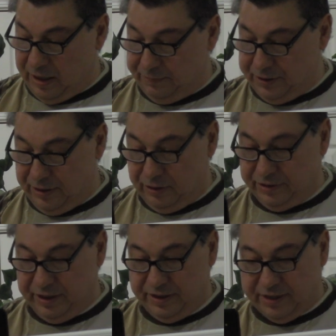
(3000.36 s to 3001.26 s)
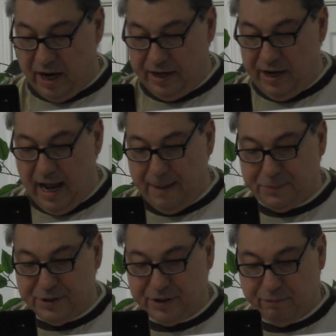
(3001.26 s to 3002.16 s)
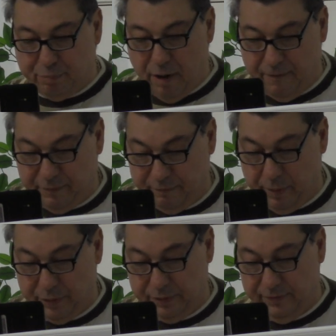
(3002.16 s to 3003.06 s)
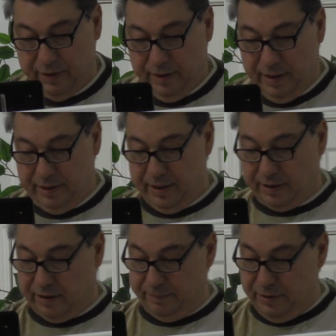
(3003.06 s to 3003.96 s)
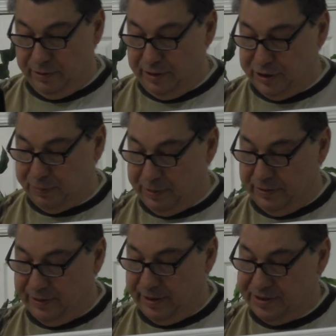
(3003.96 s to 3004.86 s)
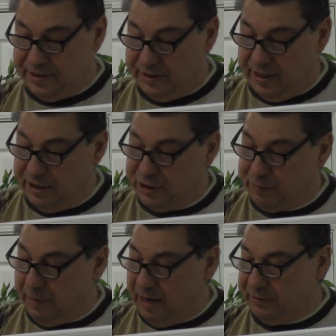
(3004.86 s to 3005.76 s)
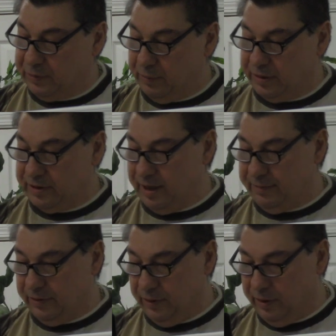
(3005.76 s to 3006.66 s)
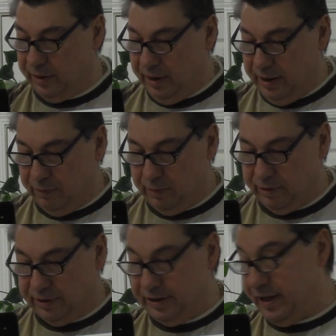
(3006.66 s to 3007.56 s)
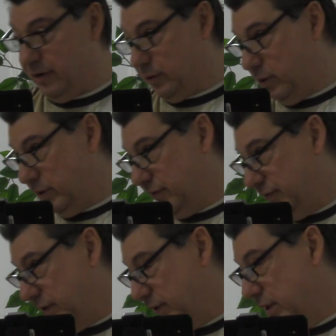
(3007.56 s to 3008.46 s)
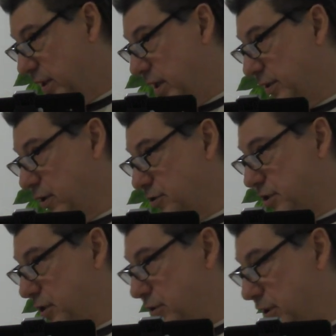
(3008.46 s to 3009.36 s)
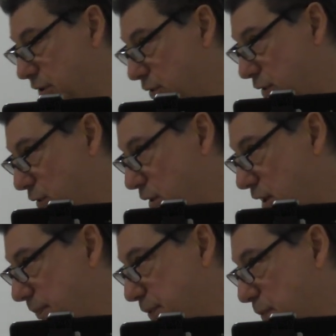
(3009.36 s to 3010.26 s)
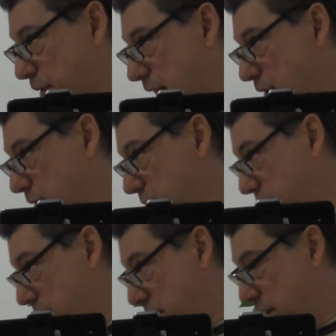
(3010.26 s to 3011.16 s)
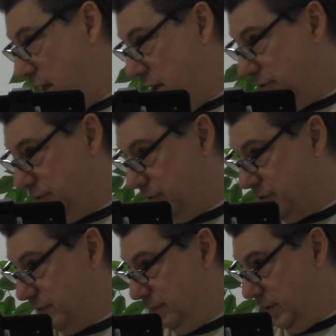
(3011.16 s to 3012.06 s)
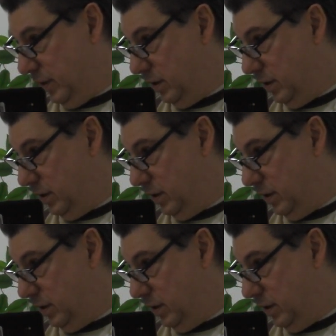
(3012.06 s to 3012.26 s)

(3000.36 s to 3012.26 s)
come to know them, the entire absence of profit motive and their community spirit is indeed inspiring to one who's labored long and wearily in alcoholic field. And those of you that are going to look up the word uh, altruism,